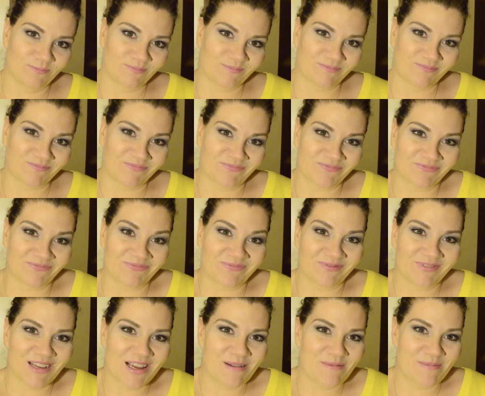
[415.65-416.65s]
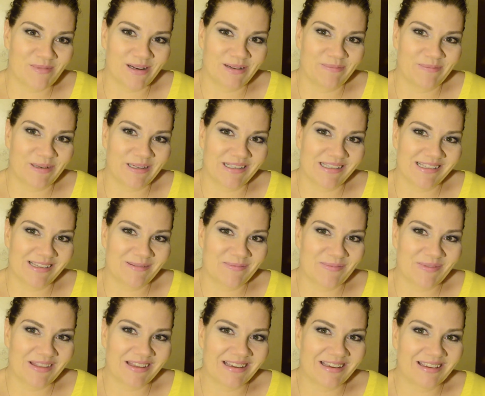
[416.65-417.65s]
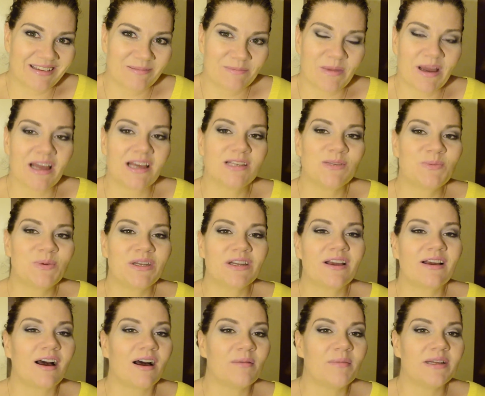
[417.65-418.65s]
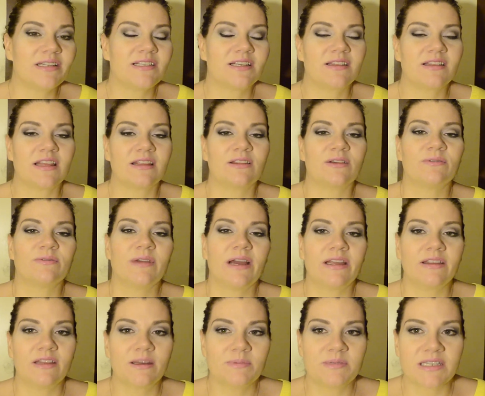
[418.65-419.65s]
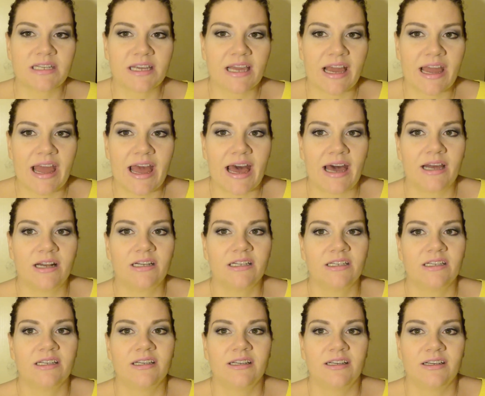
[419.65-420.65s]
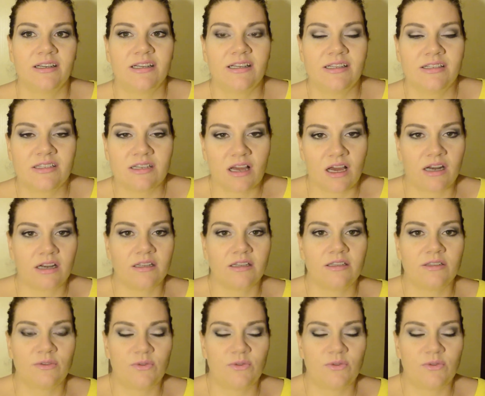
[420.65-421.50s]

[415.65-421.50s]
I might buy something. My husband commented that the red lipstick I had is not his